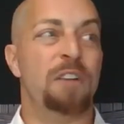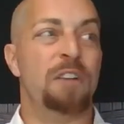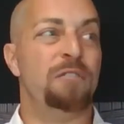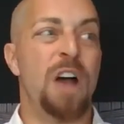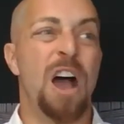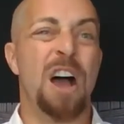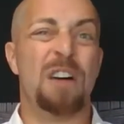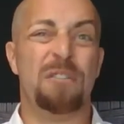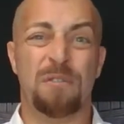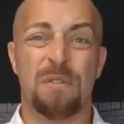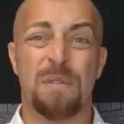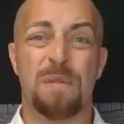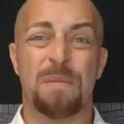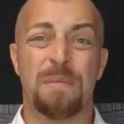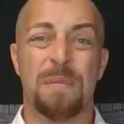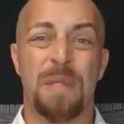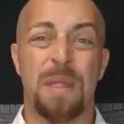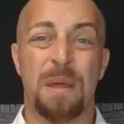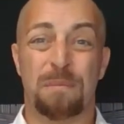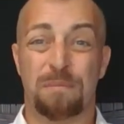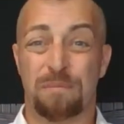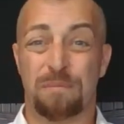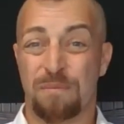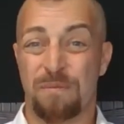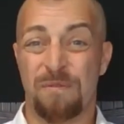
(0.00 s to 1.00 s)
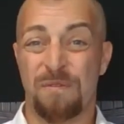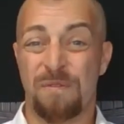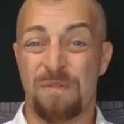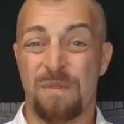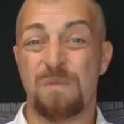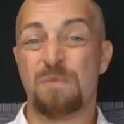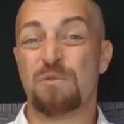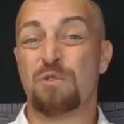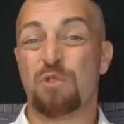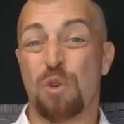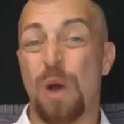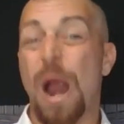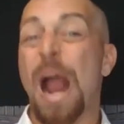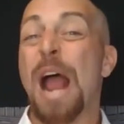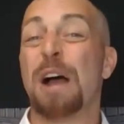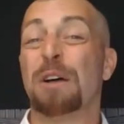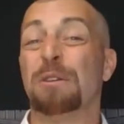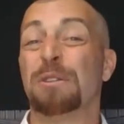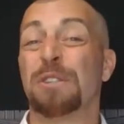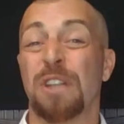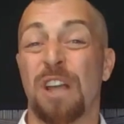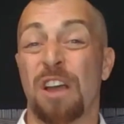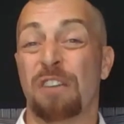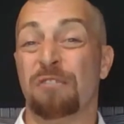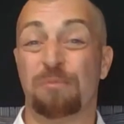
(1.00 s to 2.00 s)
of, of
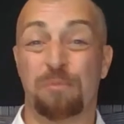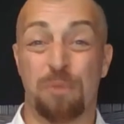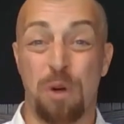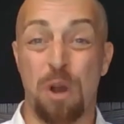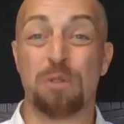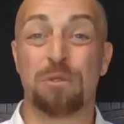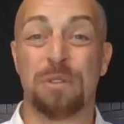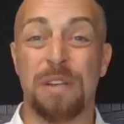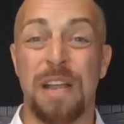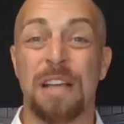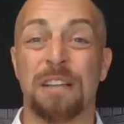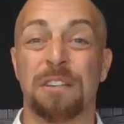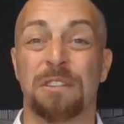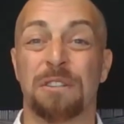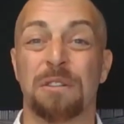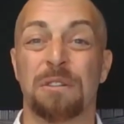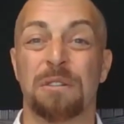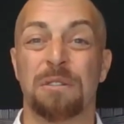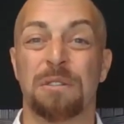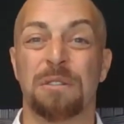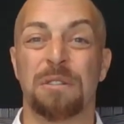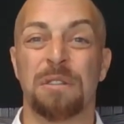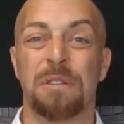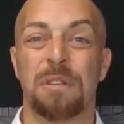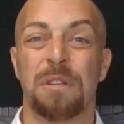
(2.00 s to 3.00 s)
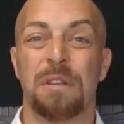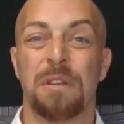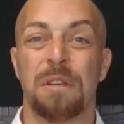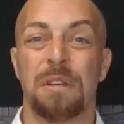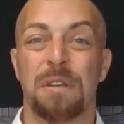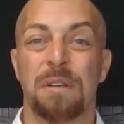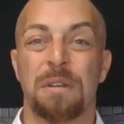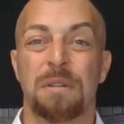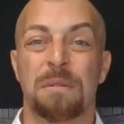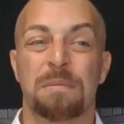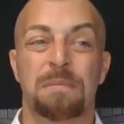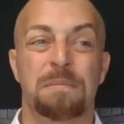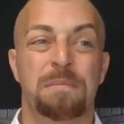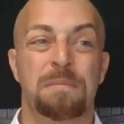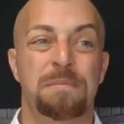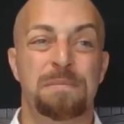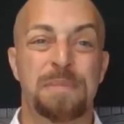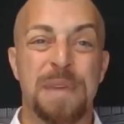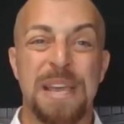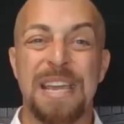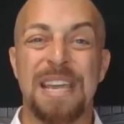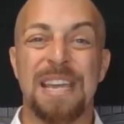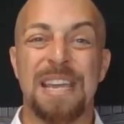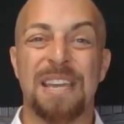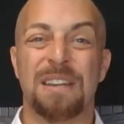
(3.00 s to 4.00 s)
crowds of protesters
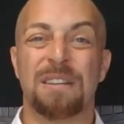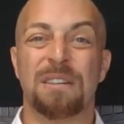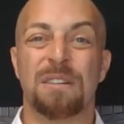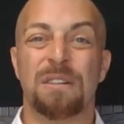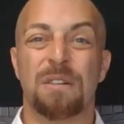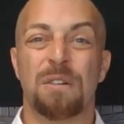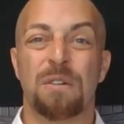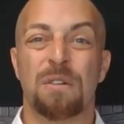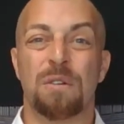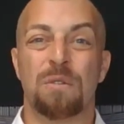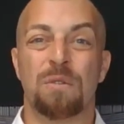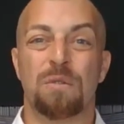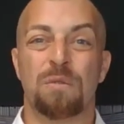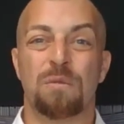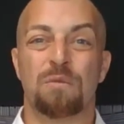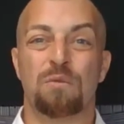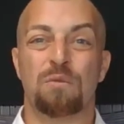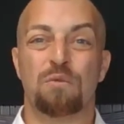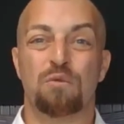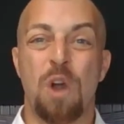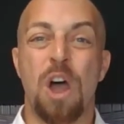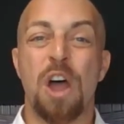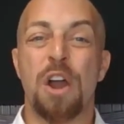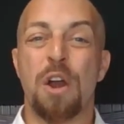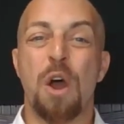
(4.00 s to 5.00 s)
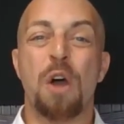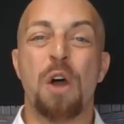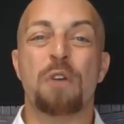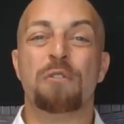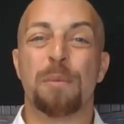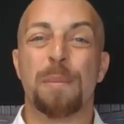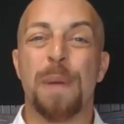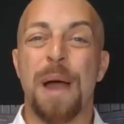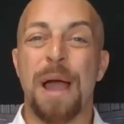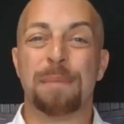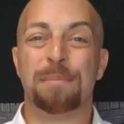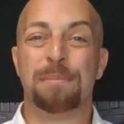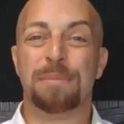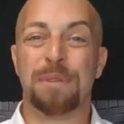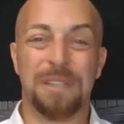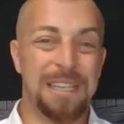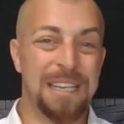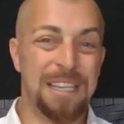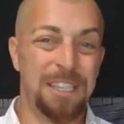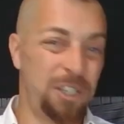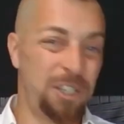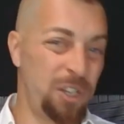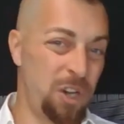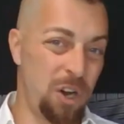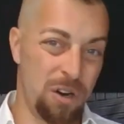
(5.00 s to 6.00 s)
being run over by
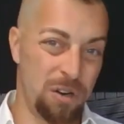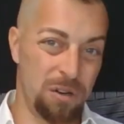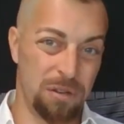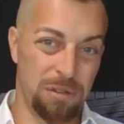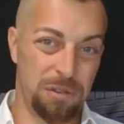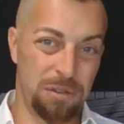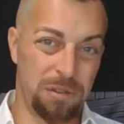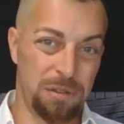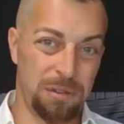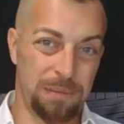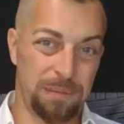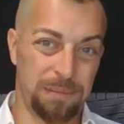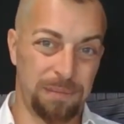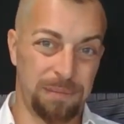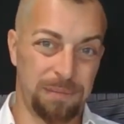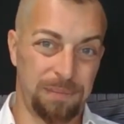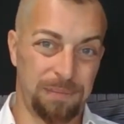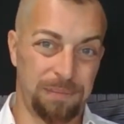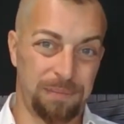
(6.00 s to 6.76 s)
police cars,